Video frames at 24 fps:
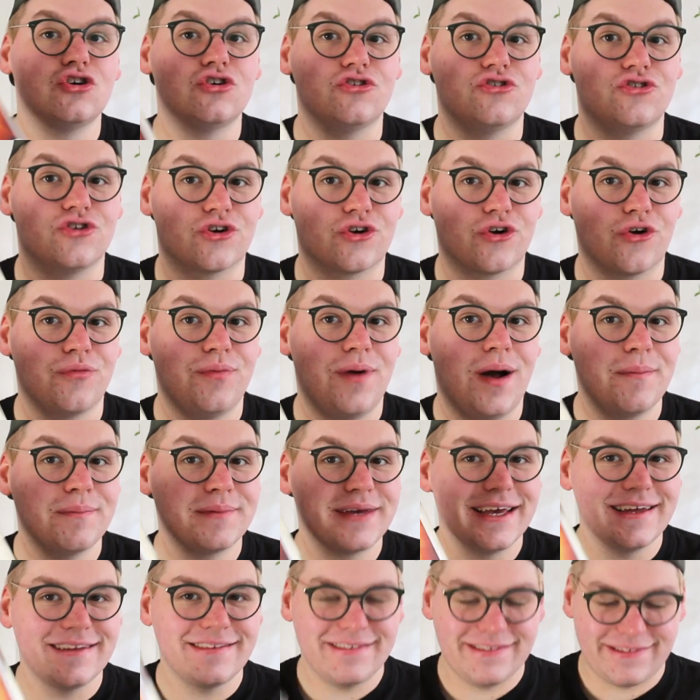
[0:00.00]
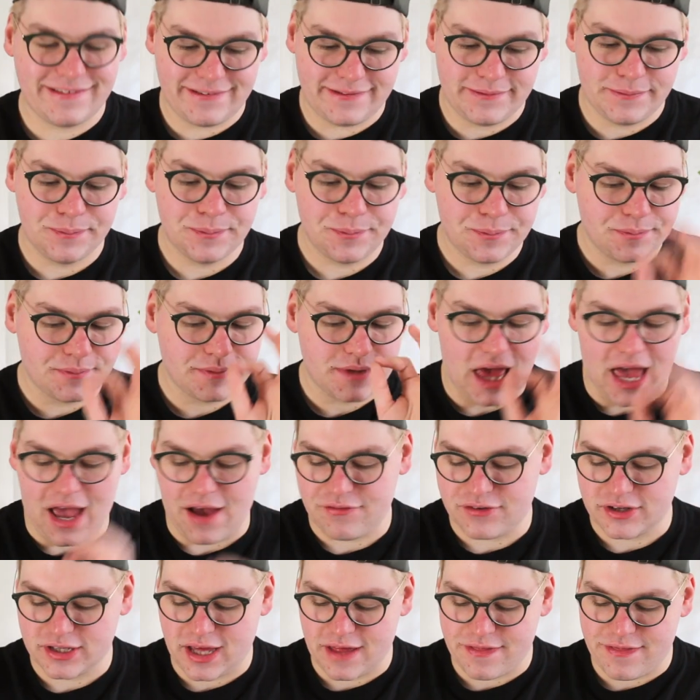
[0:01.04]
Sugar Pumpkins,
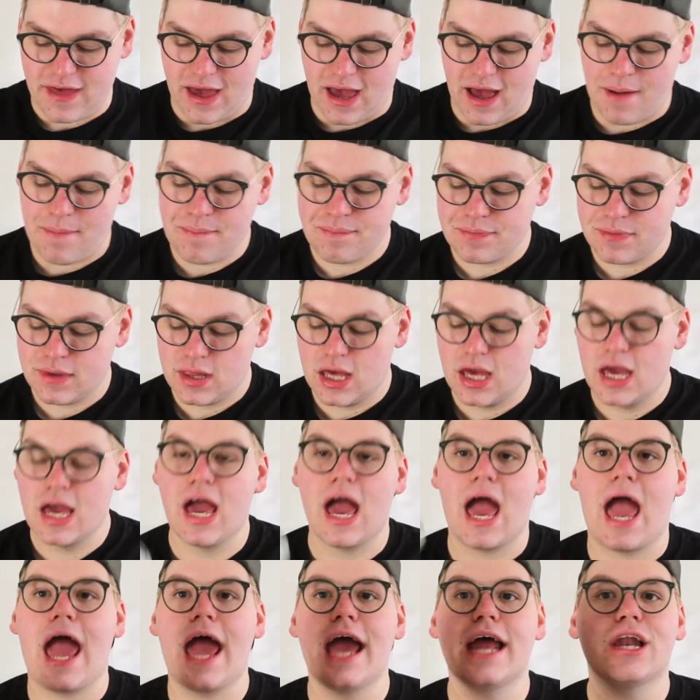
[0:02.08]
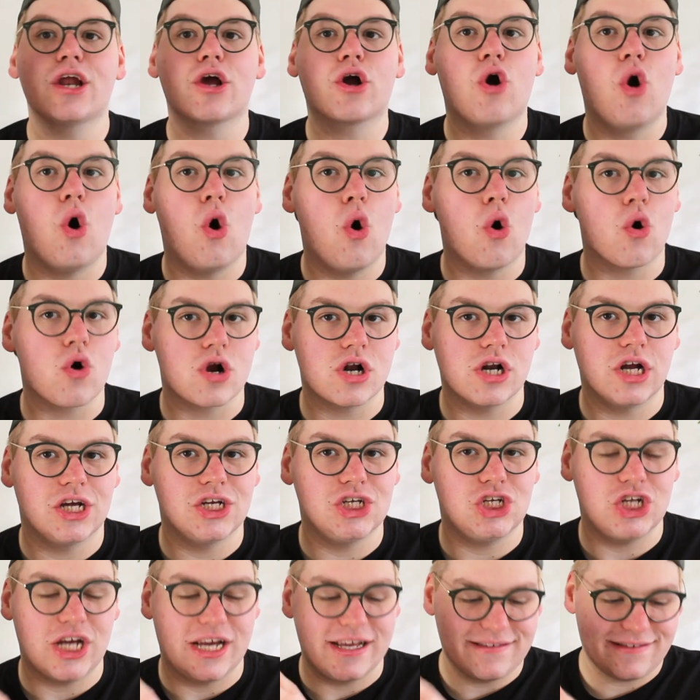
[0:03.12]
have to get that. And
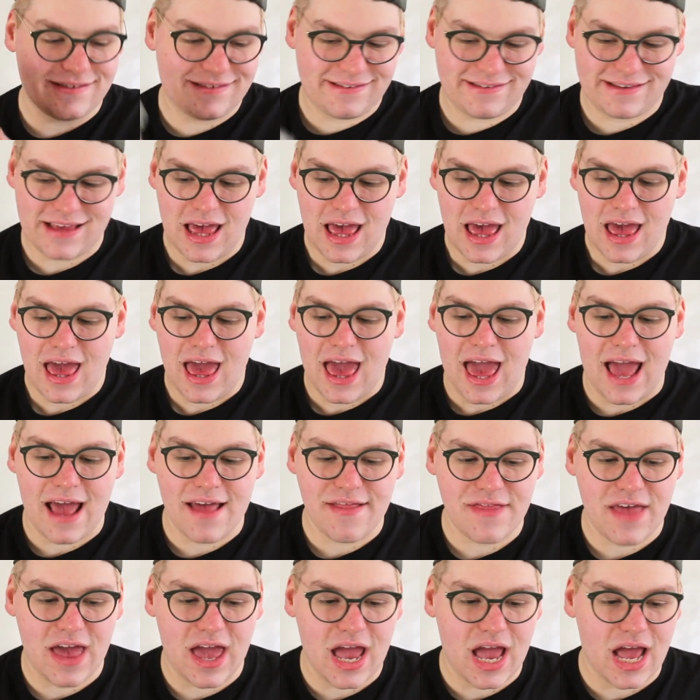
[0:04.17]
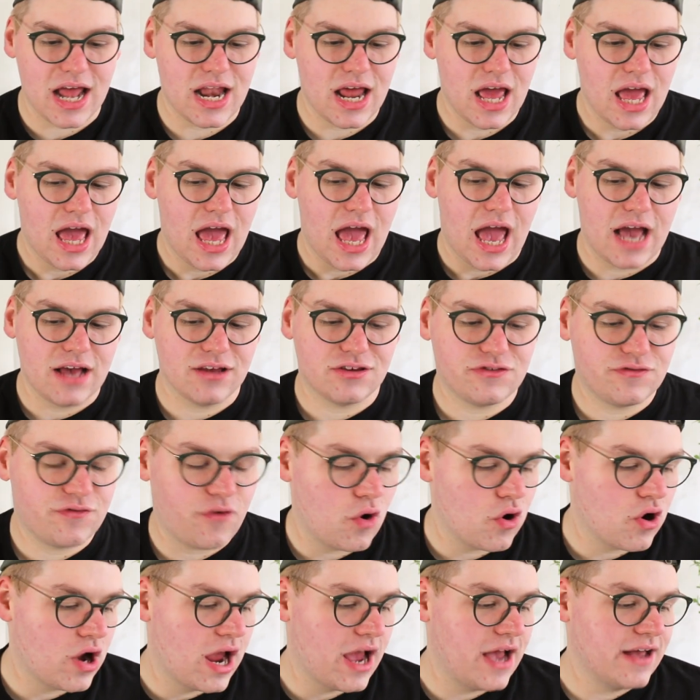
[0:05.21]
Gourdgeous. And then as
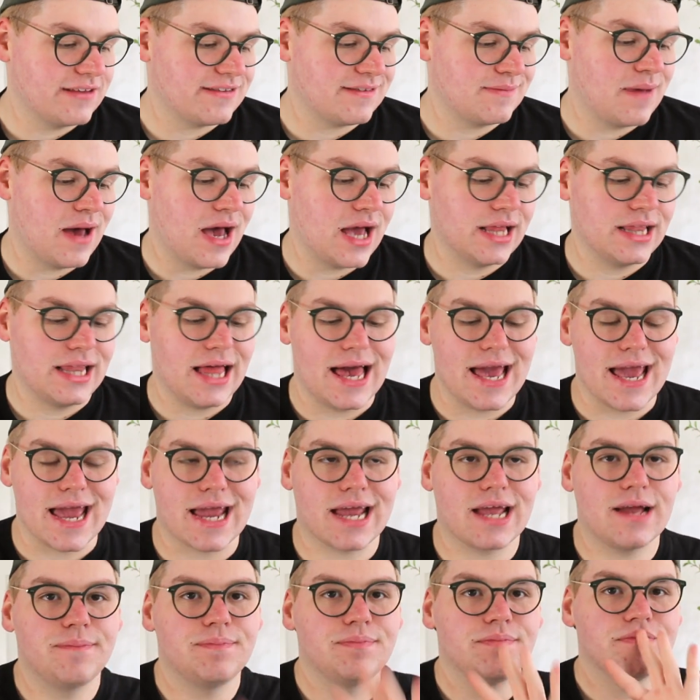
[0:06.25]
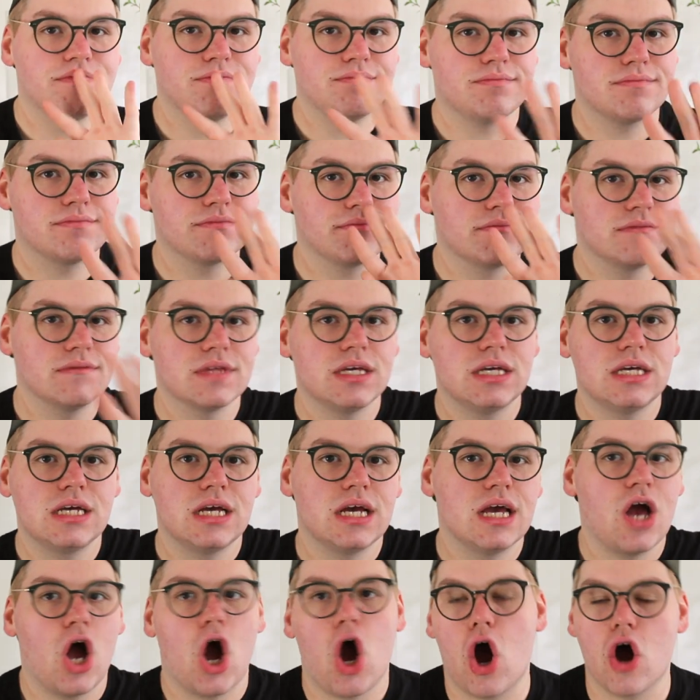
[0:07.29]
far as my like
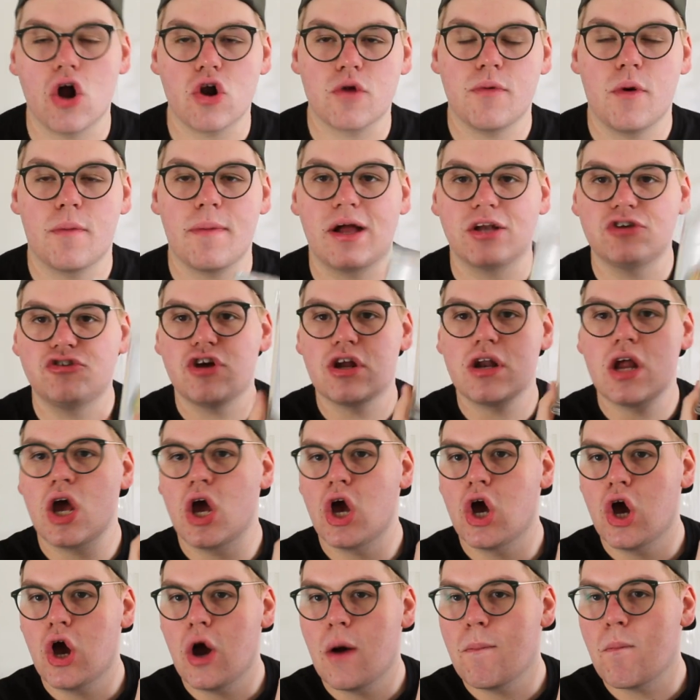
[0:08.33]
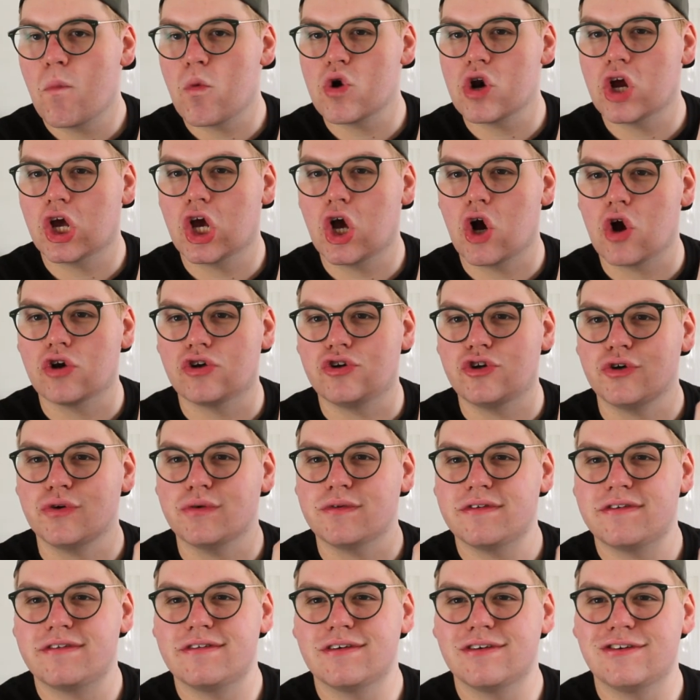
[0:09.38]
honorable mention, morning
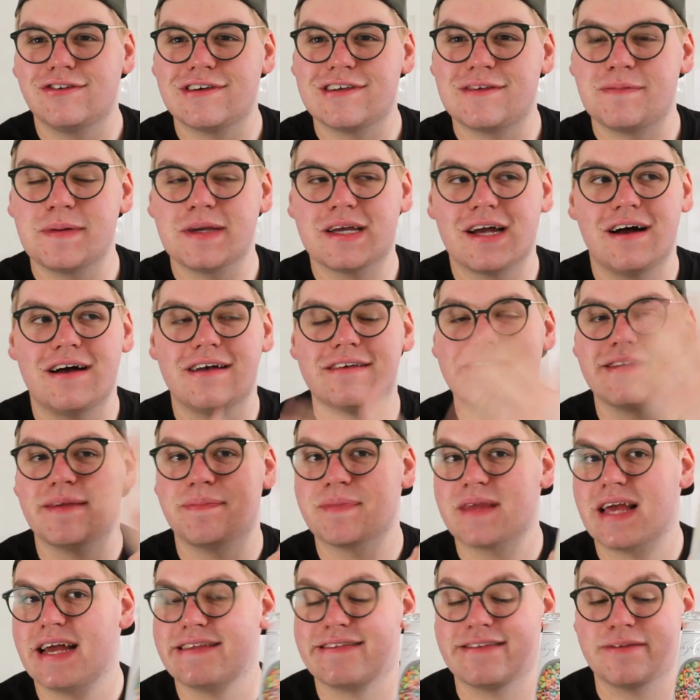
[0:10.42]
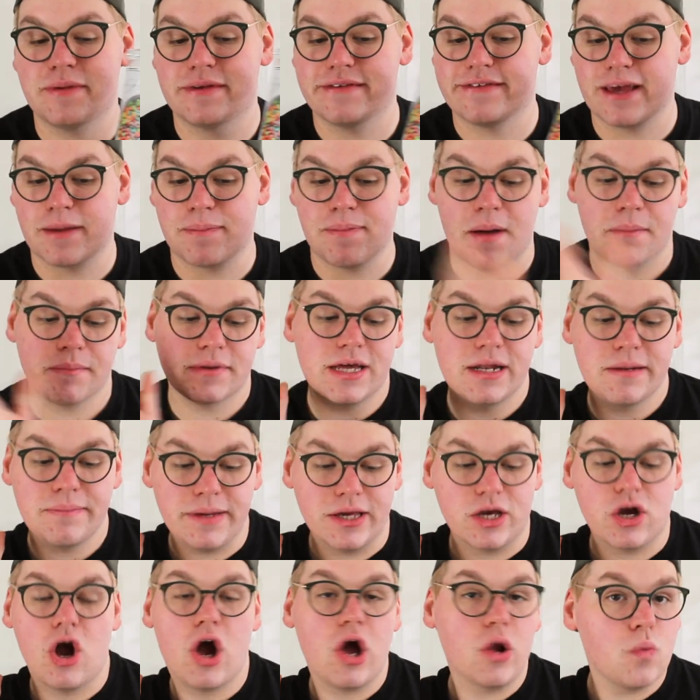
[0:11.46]
cartoons, just because it smells like pumpkin
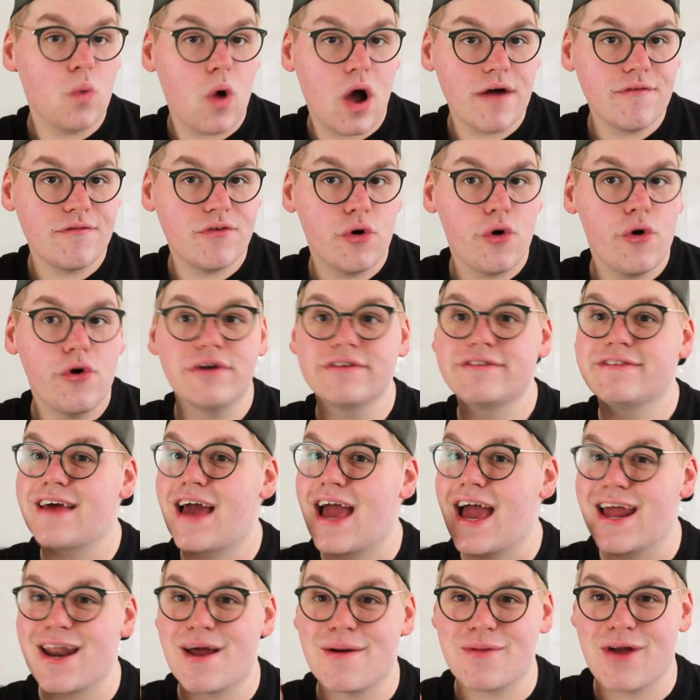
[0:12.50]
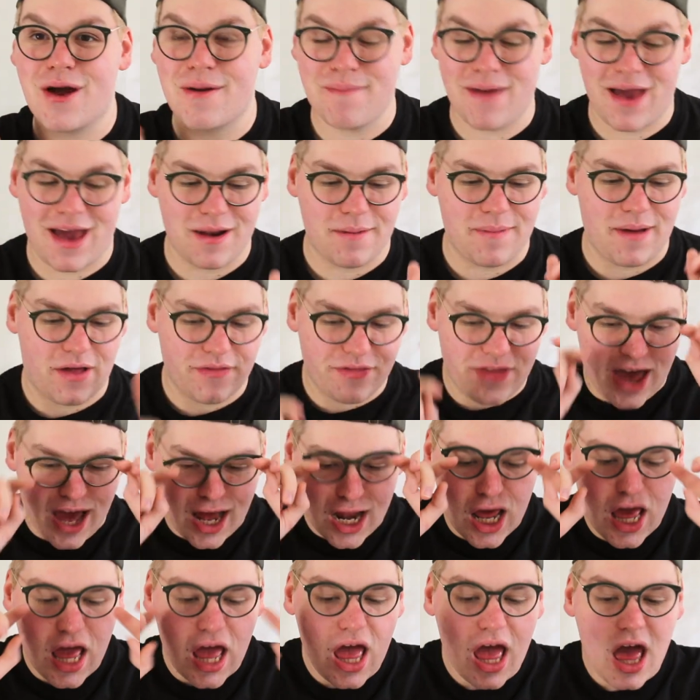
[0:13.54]
pecan waffles, and I'm not mad about
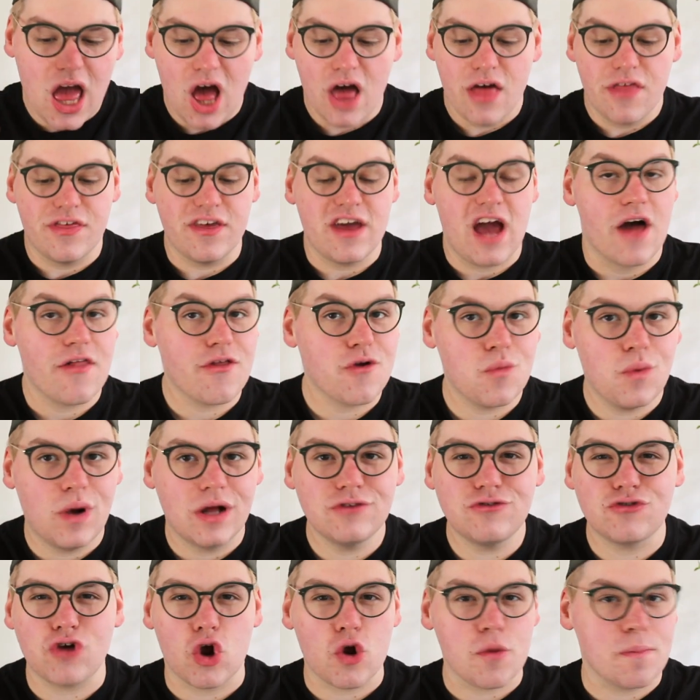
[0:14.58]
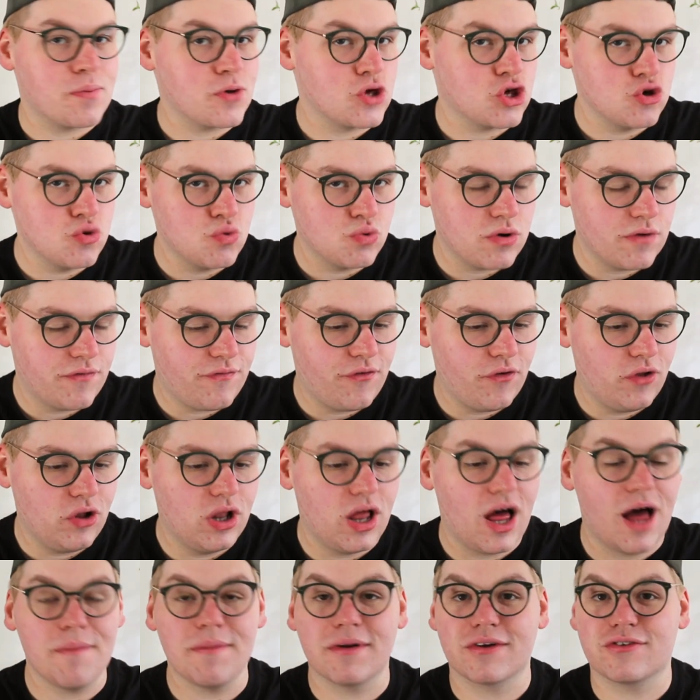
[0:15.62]
that. The other ones are
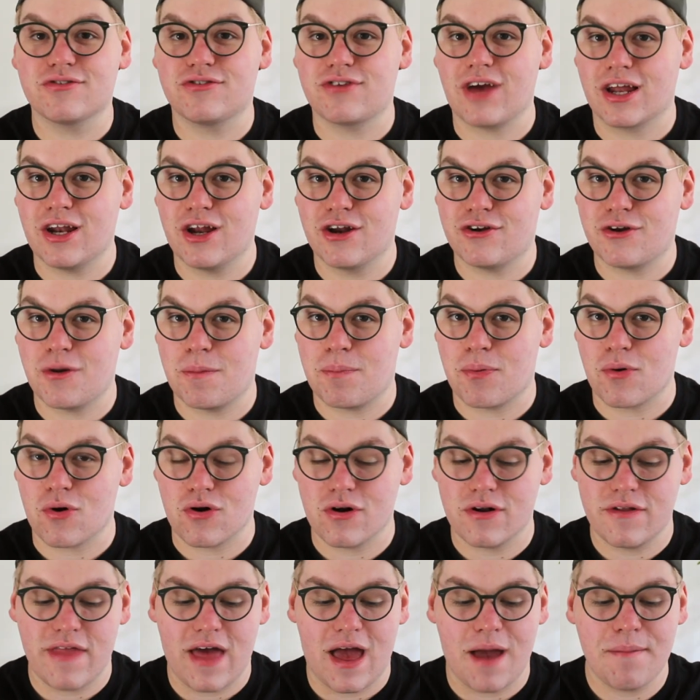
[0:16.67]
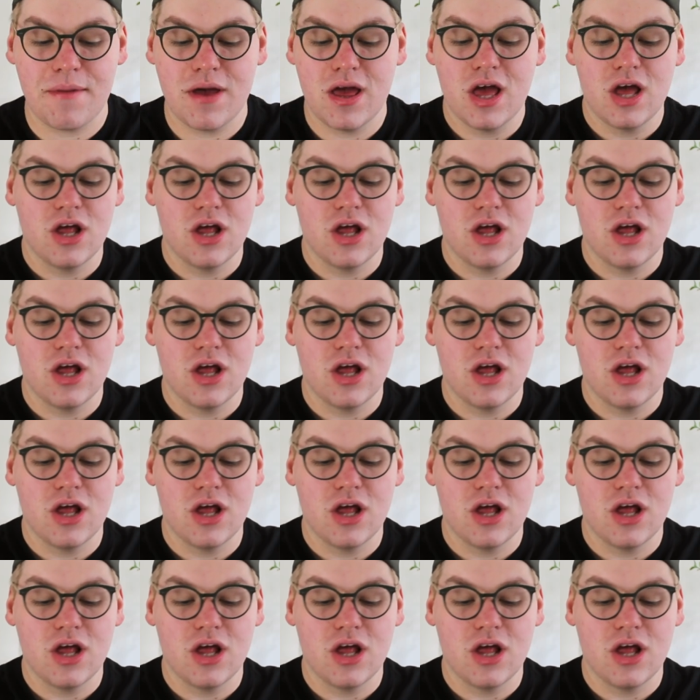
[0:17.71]
beautiful. I'm excited to burn them.